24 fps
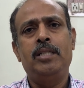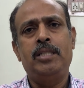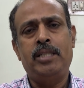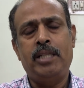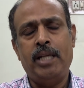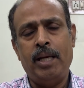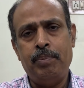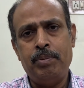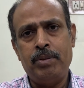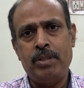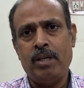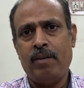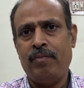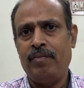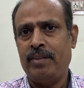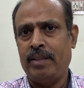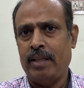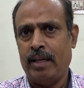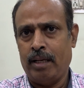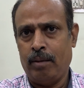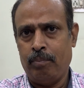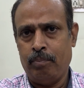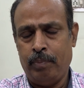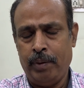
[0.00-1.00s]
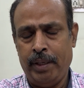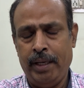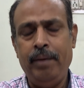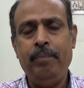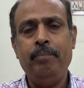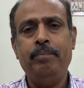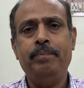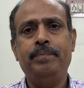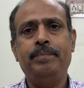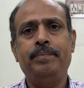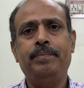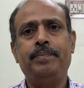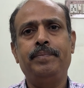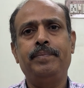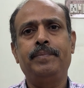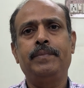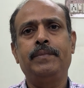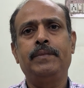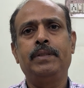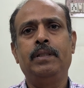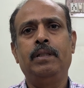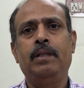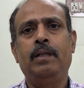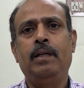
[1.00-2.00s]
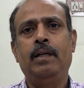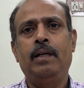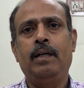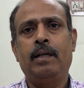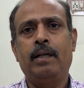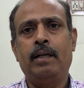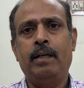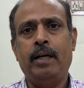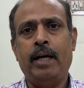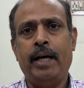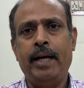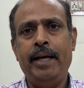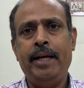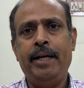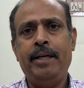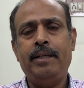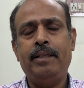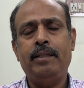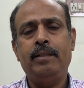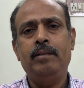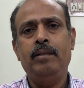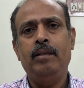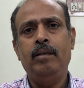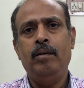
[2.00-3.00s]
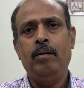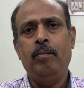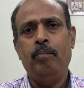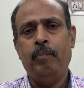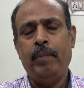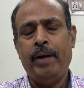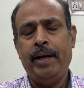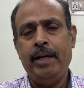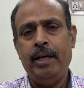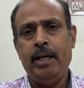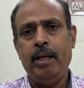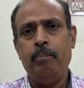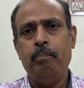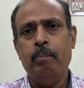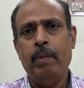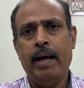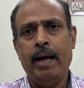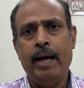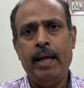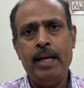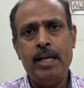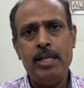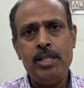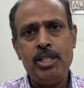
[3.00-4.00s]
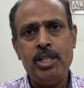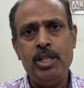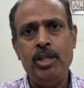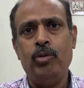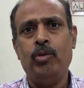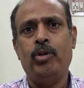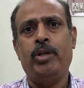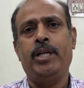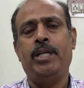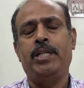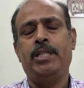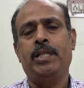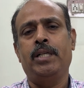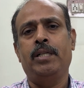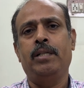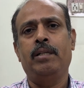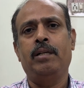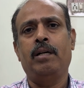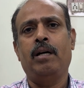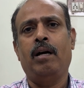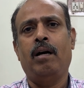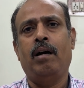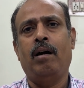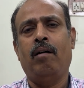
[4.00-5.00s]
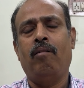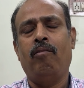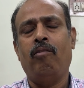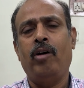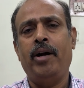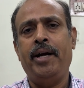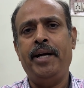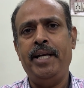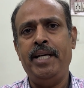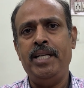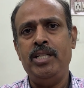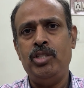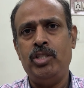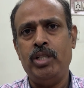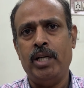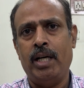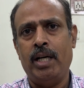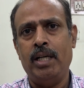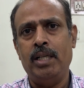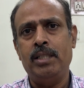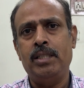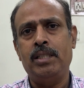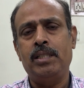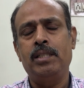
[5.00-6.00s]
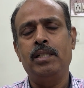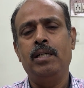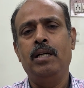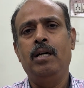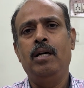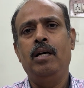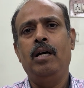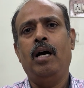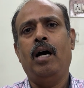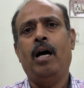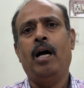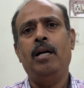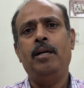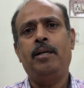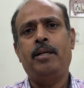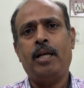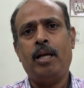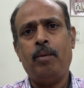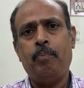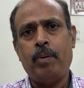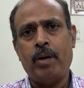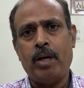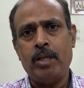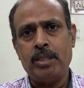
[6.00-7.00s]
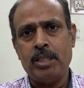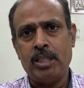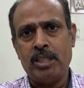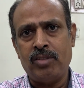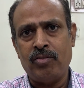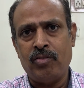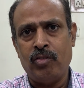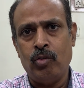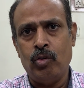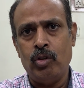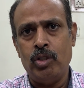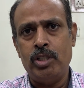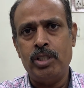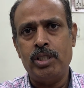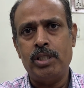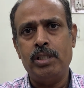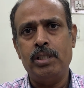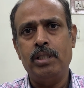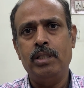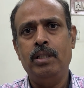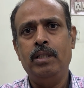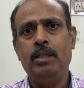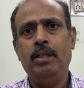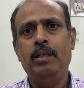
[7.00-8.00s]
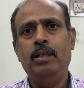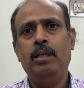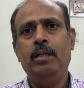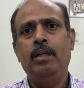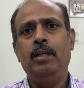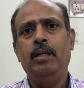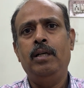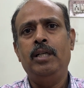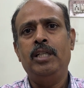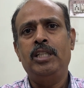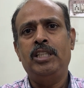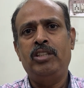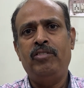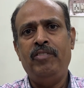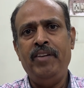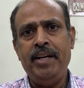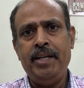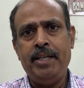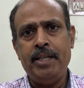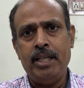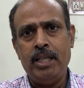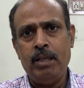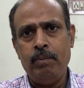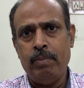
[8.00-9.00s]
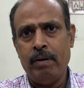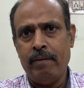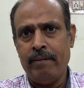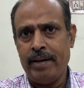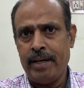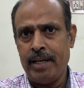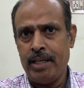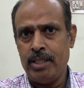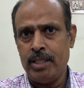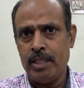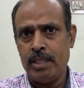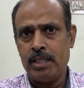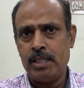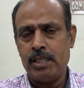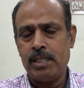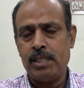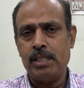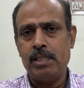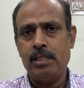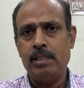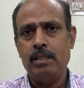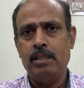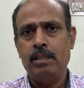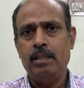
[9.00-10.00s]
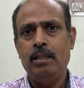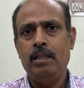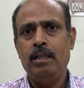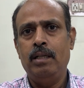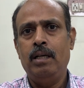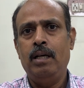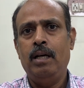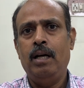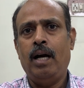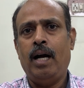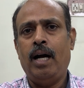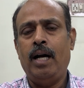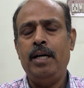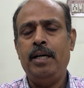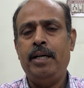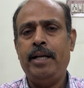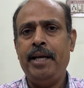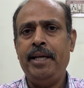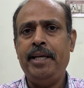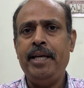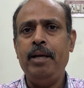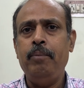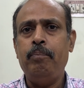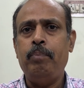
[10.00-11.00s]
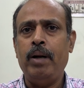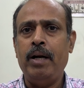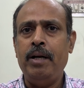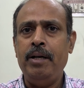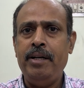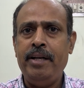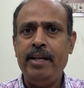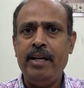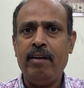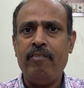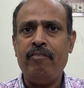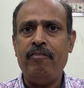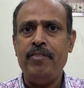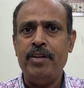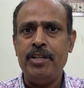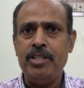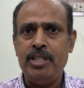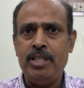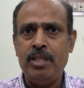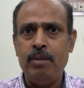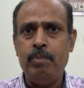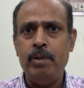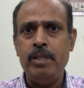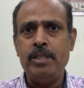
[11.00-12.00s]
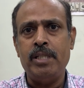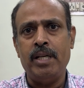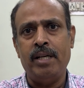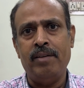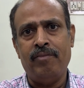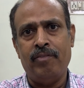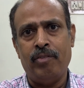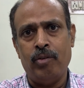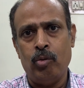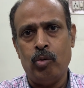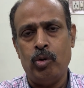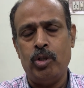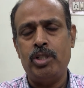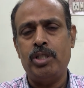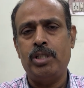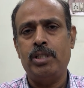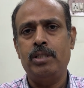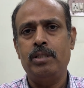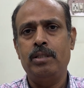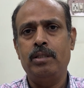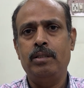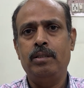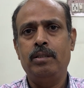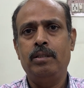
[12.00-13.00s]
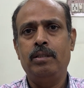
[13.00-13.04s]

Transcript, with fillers: Steps of therapy. Diet, mainly balanced nutrition, avoiding junks, ultra-processed foods, sweetened beverages, and taking plenty of vegetables and fruits